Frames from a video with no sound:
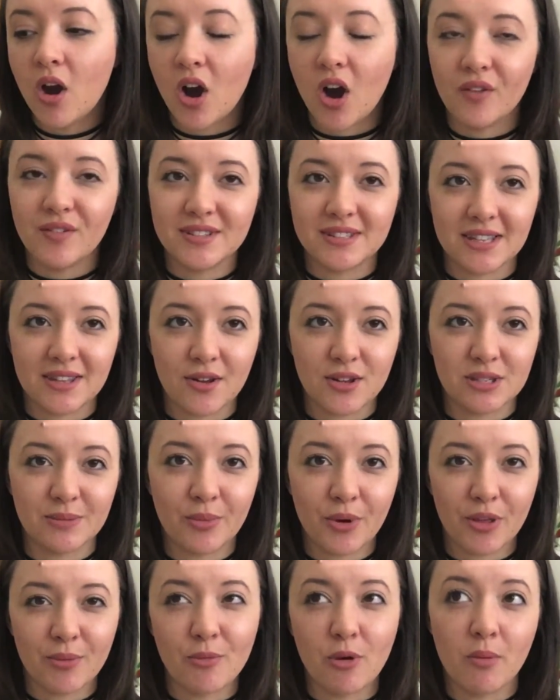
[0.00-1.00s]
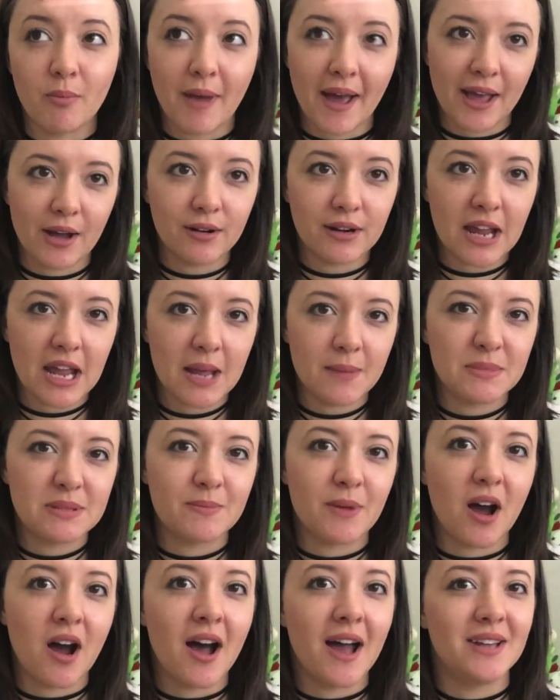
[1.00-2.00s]
Obviously those are both more male names,
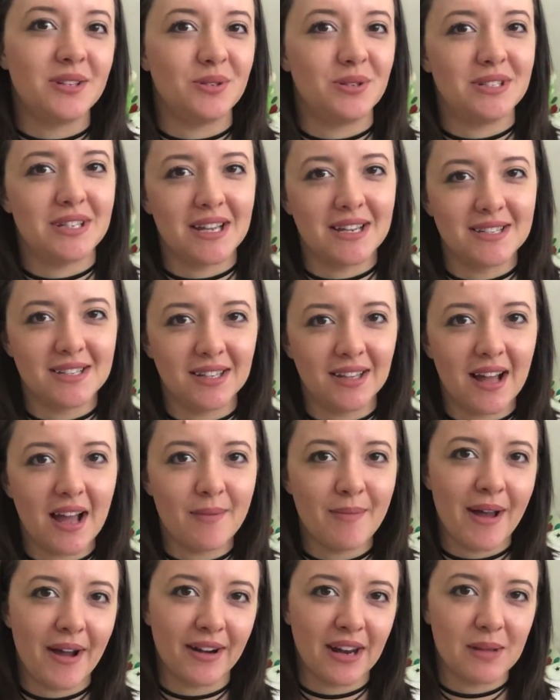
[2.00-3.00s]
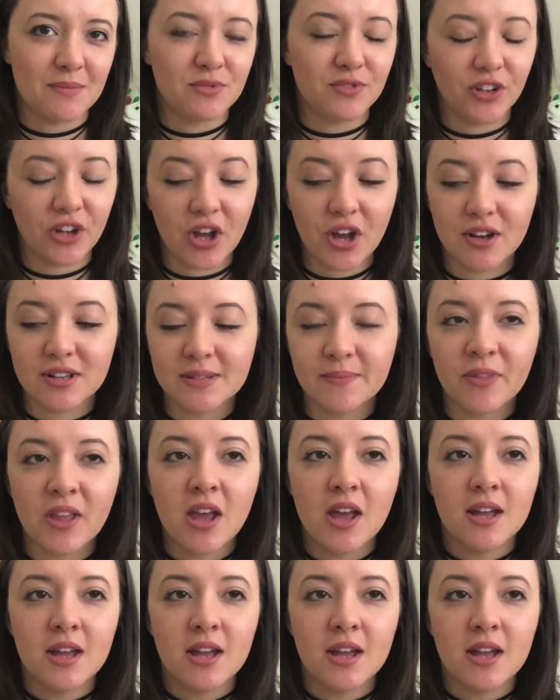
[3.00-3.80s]
but I do tend to like male names for girls.